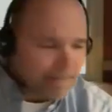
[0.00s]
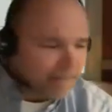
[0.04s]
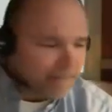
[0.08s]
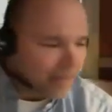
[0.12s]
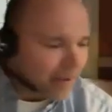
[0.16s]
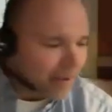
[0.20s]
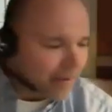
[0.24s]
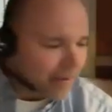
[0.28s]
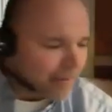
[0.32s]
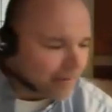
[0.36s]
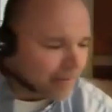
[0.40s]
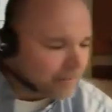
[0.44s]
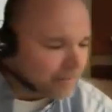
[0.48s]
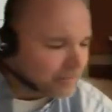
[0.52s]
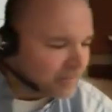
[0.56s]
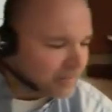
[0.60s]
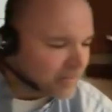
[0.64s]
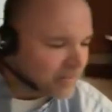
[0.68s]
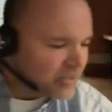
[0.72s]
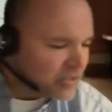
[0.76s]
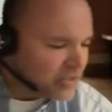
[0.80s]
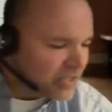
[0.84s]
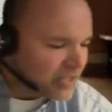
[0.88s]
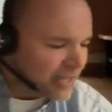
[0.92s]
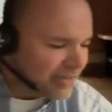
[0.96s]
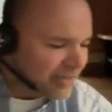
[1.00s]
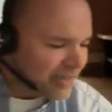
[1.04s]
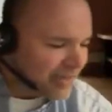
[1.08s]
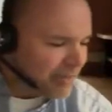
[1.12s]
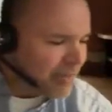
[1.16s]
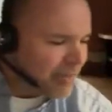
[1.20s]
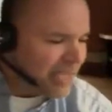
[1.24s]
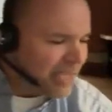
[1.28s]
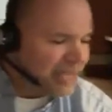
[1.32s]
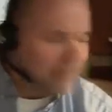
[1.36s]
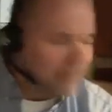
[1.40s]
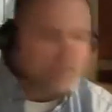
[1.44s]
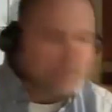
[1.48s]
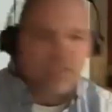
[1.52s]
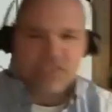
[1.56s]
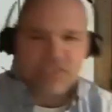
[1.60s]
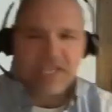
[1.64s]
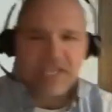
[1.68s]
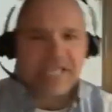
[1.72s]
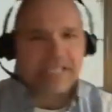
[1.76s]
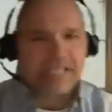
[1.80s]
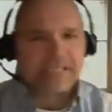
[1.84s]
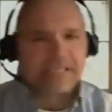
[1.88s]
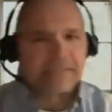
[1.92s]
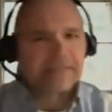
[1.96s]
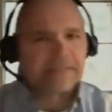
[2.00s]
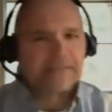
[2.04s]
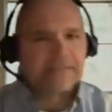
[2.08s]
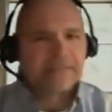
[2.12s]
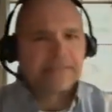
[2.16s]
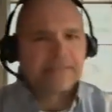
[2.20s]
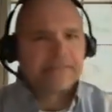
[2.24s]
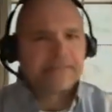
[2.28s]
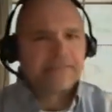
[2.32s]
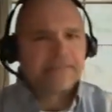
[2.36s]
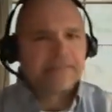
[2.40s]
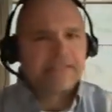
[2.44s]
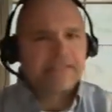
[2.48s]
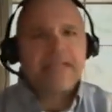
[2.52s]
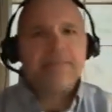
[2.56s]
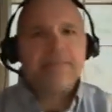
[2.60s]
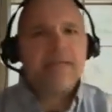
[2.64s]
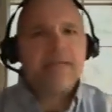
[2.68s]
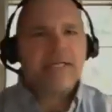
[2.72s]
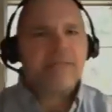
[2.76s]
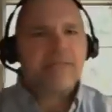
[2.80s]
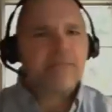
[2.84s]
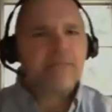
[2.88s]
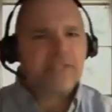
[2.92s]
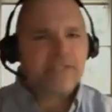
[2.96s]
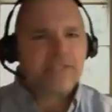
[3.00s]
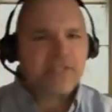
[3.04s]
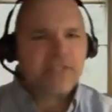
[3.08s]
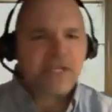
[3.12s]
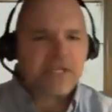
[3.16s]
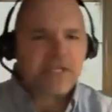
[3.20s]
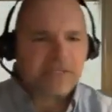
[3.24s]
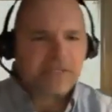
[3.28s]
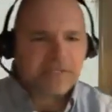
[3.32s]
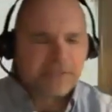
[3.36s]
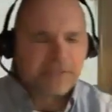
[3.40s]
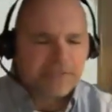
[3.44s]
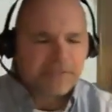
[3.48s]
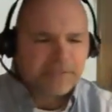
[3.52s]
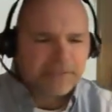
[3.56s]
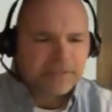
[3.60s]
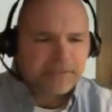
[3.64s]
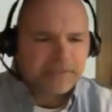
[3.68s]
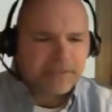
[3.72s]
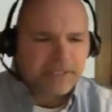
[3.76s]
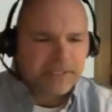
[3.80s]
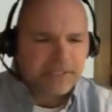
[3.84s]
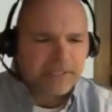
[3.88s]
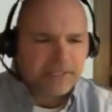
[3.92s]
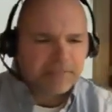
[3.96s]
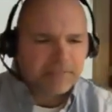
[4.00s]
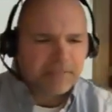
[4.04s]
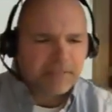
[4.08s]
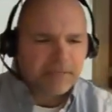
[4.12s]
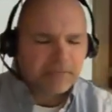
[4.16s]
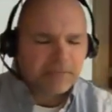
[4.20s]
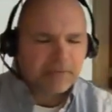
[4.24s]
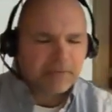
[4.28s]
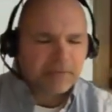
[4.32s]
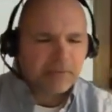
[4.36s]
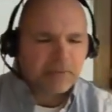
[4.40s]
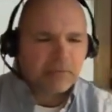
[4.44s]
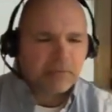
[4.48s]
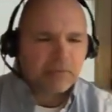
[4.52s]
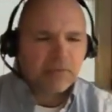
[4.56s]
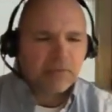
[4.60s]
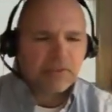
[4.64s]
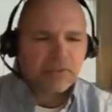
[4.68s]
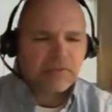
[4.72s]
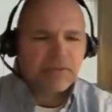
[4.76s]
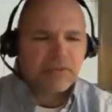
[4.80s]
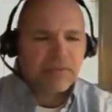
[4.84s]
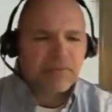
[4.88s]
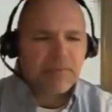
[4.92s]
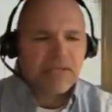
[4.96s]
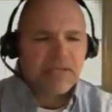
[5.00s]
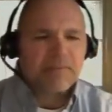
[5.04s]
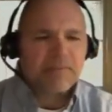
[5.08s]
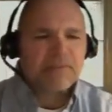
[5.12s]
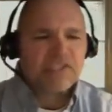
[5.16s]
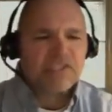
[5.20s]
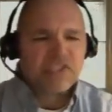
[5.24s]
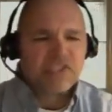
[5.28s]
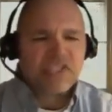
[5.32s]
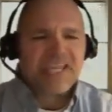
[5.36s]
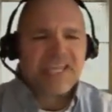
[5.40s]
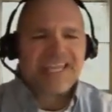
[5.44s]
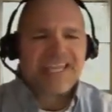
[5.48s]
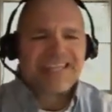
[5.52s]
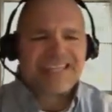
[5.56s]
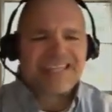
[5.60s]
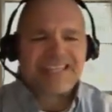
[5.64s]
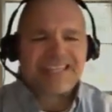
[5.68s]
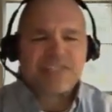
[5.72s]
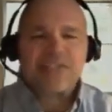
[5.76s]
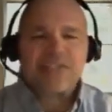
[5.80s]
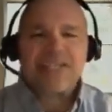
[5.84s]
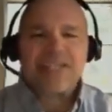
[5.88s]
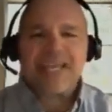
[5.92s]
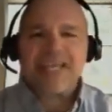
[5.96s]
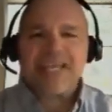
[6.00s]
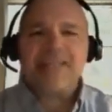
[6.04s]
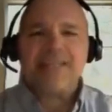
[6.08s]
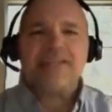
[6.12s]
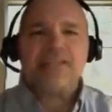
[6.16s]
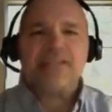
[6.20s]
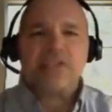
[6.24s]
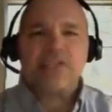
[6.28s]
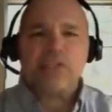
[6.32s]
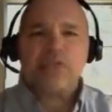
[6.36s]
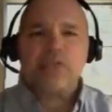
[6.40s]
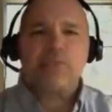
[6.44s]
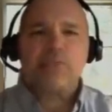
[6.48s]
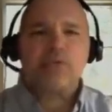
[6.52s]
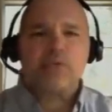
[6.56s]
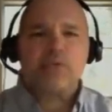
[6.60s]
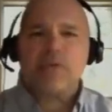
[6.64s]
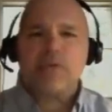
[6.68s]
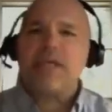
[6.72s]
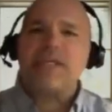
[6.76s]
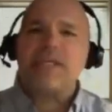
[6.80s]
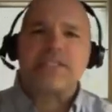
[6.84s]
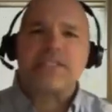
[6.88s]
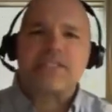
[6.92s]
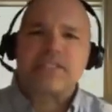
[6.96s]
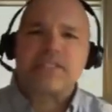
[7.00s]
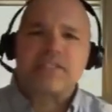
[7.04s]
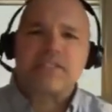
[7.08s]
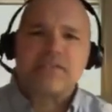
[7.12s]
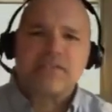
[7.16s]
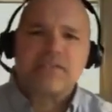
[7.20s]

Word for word: um, saying they made a mistake they made a mistake um, I, I really, they made a mistake that could end the human race